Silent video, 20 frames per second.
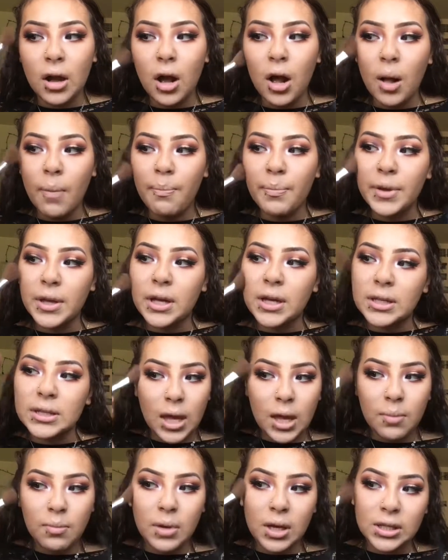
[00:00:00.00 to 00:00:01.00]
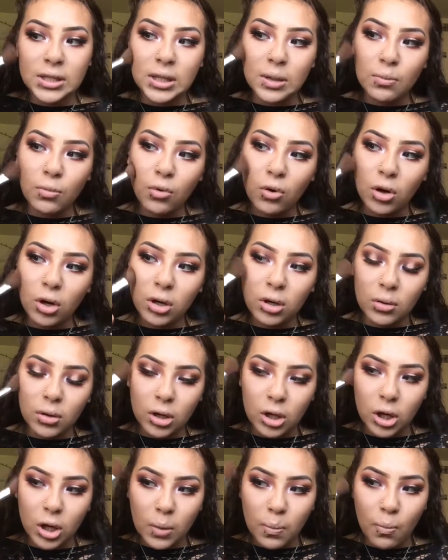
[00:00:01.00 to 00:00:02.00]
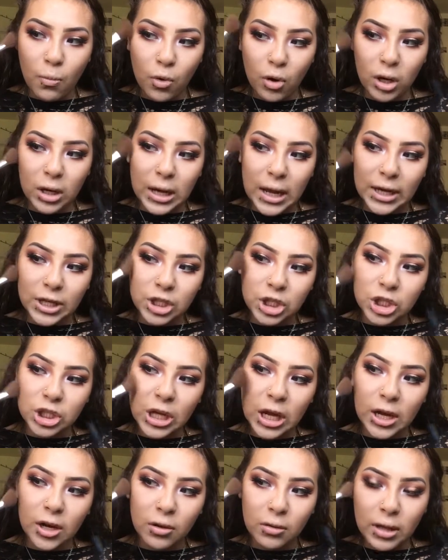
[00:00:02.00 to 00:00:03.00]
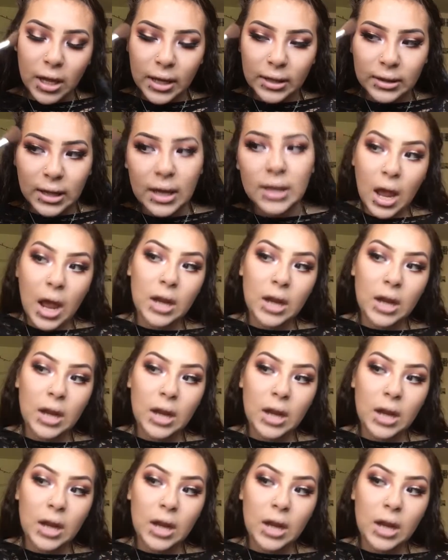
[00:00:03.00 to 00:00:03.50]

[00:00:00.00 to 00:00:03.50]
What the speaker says: up because it makes it look more like shadow like that,